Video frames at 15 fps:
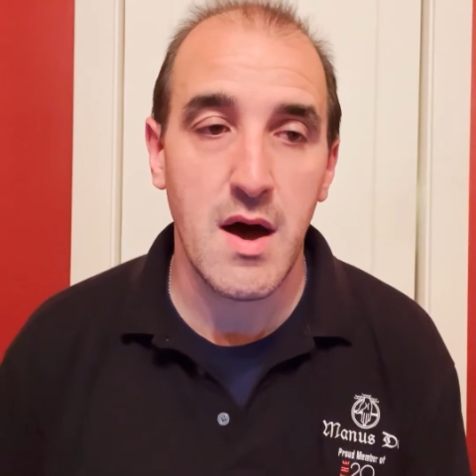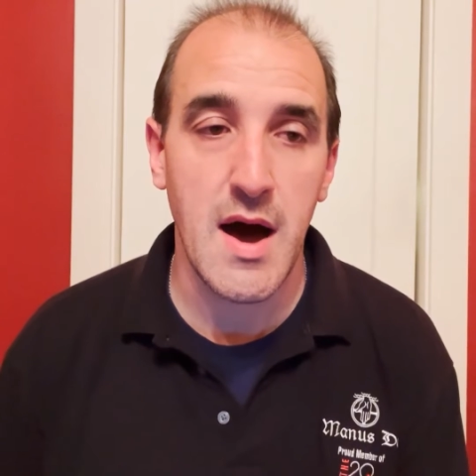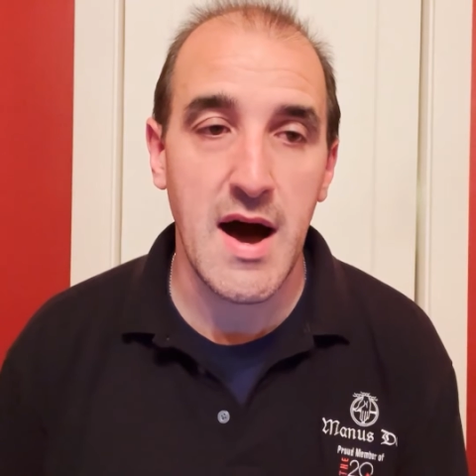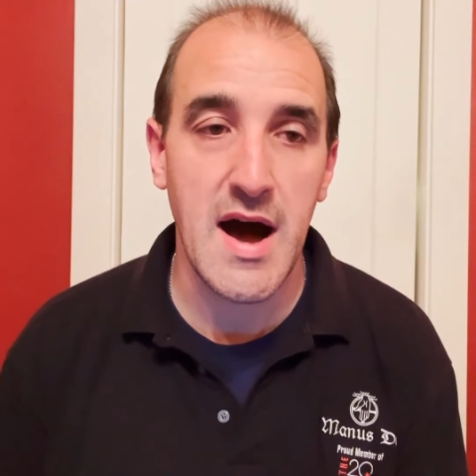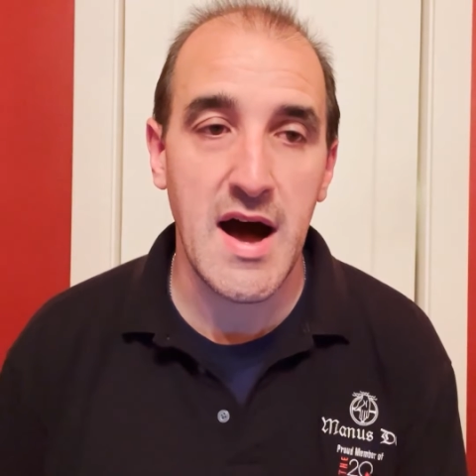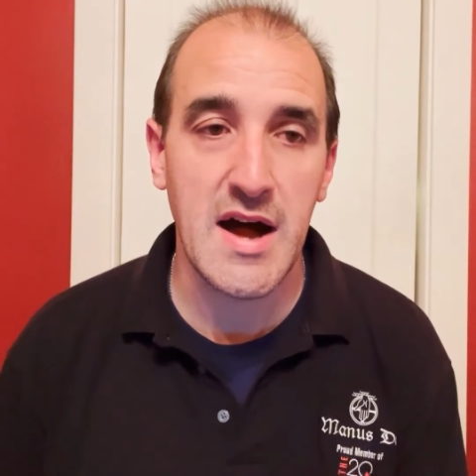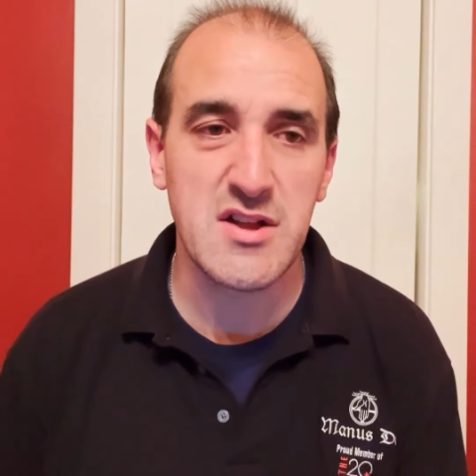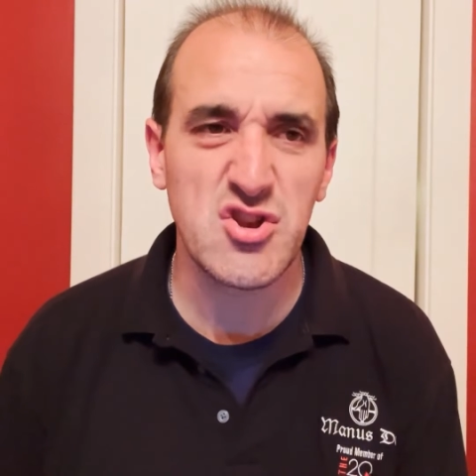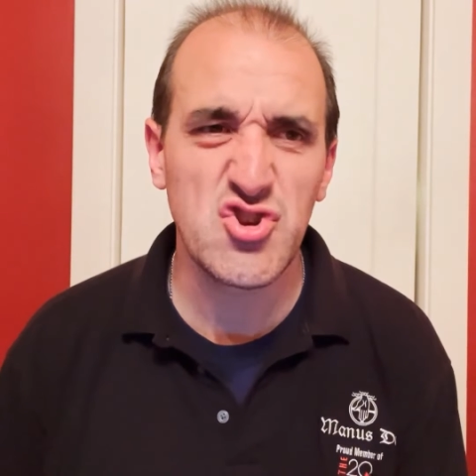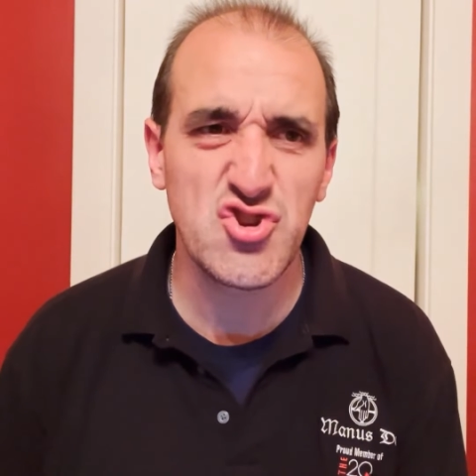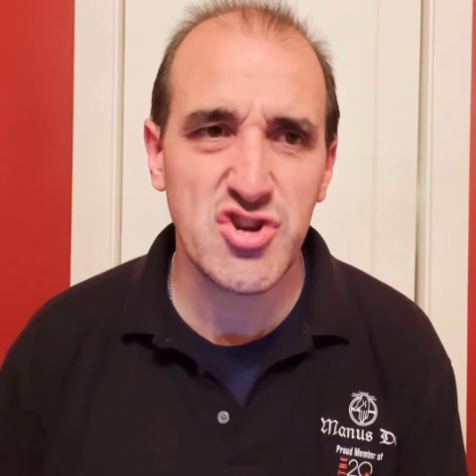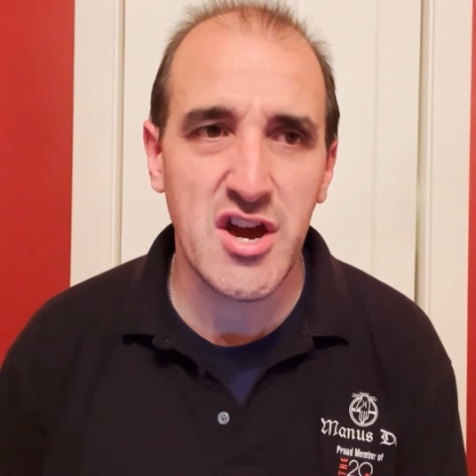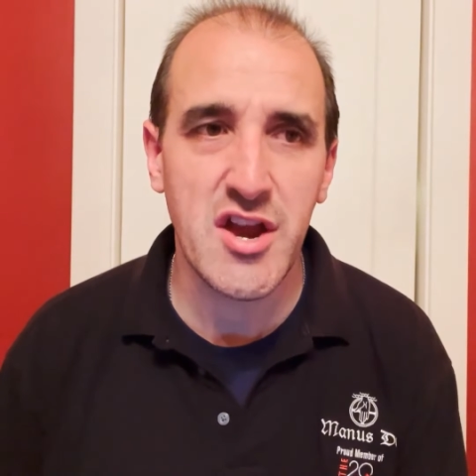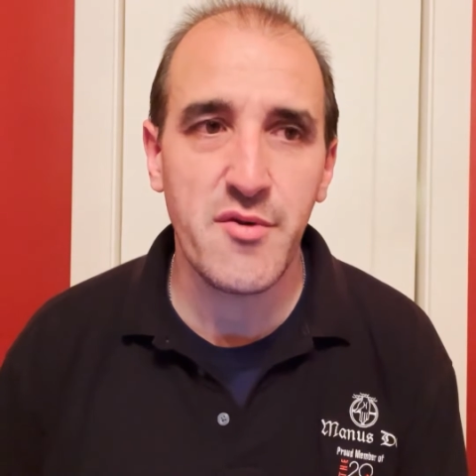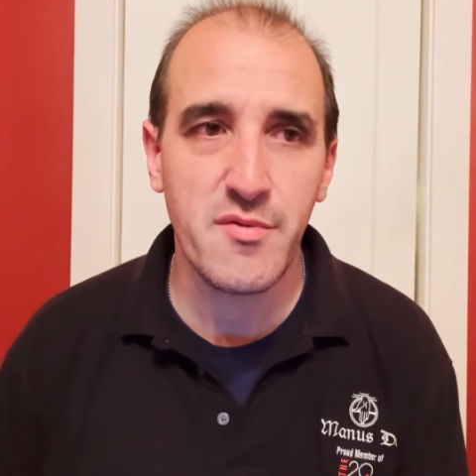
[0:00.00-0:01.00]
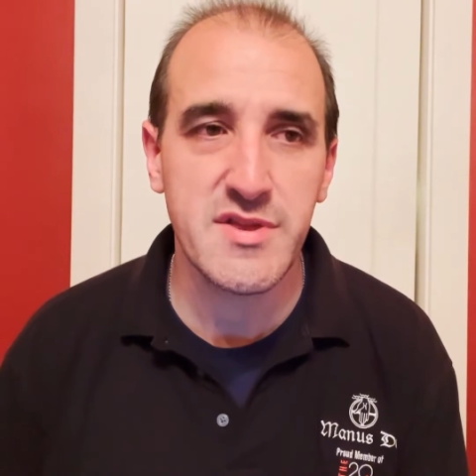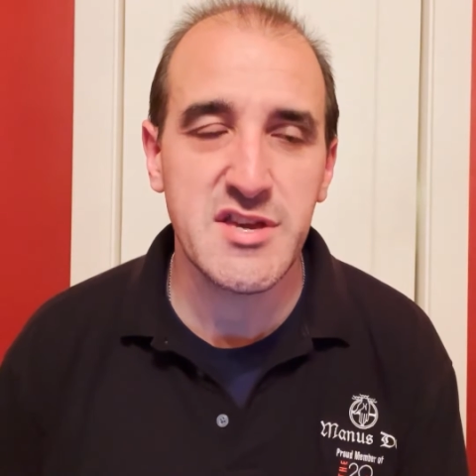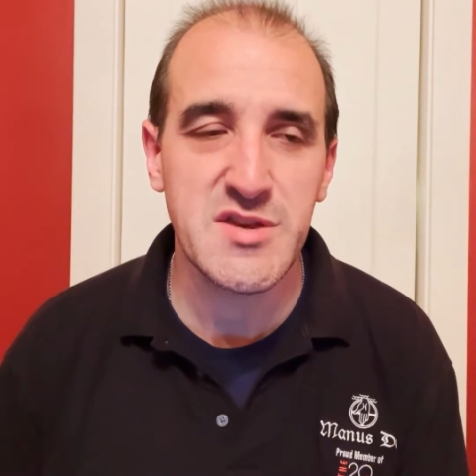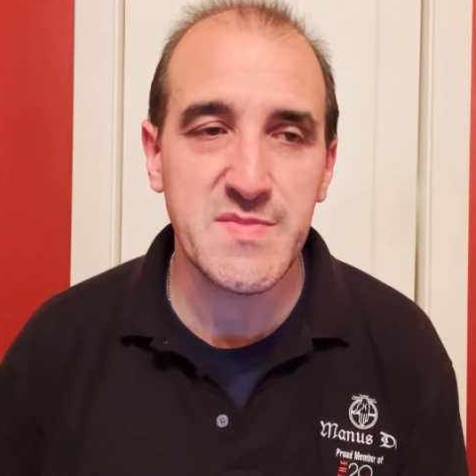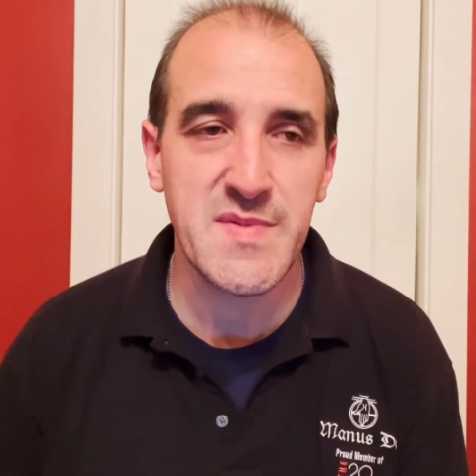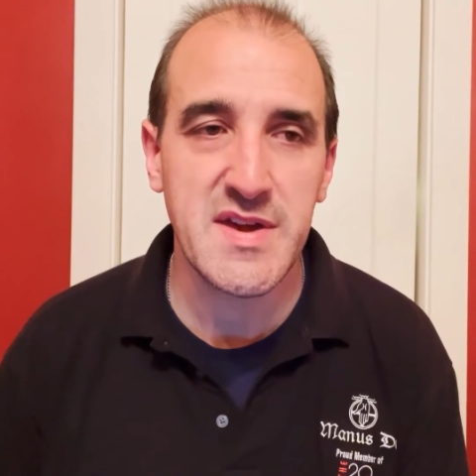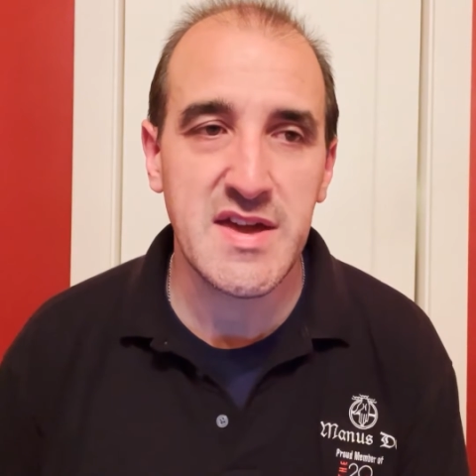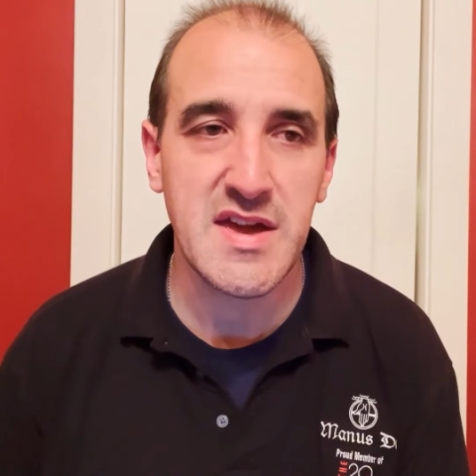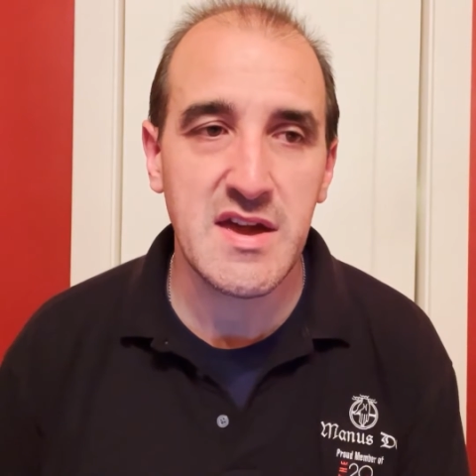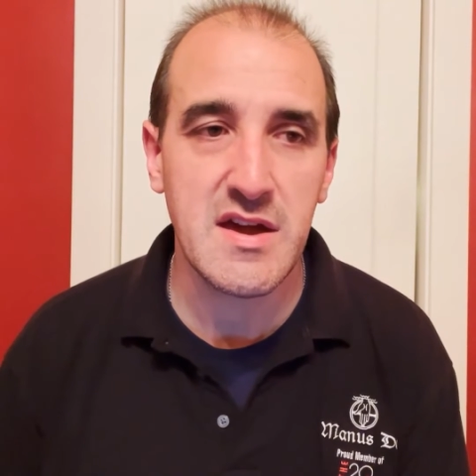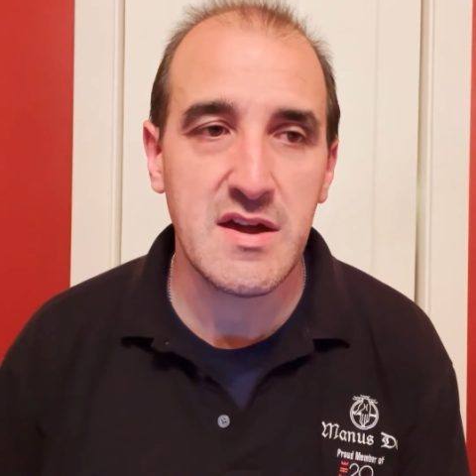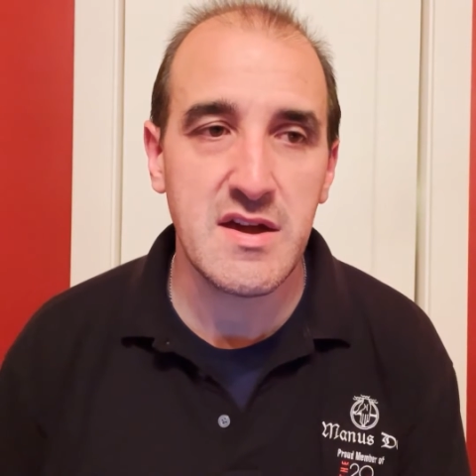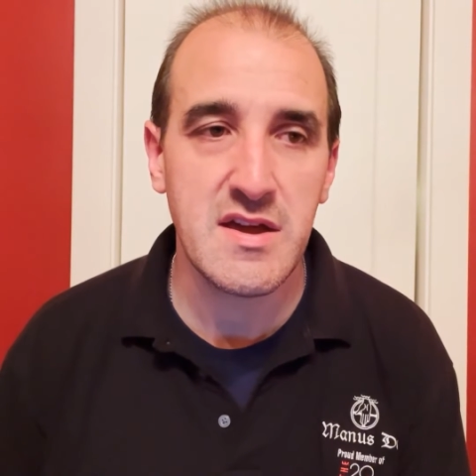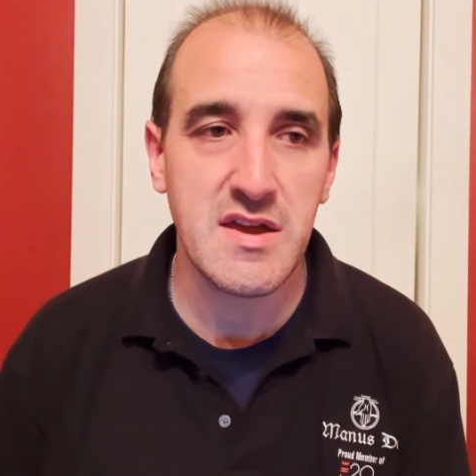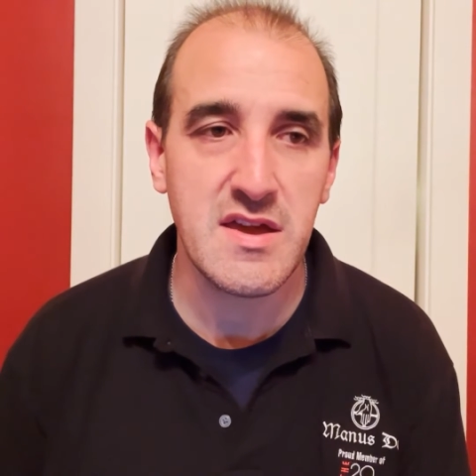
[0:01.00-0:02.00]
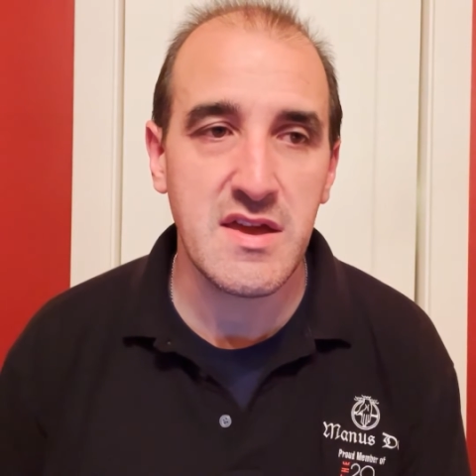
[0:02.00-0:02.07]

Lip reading: Generally speaking,